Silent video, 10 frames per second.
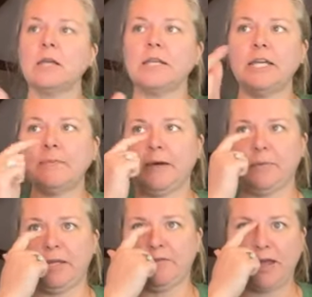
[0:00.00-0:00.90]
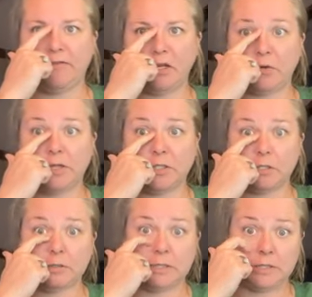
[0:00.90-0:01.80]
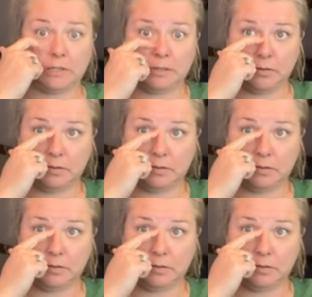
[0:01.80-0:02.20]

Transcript: And email me if you have any questions.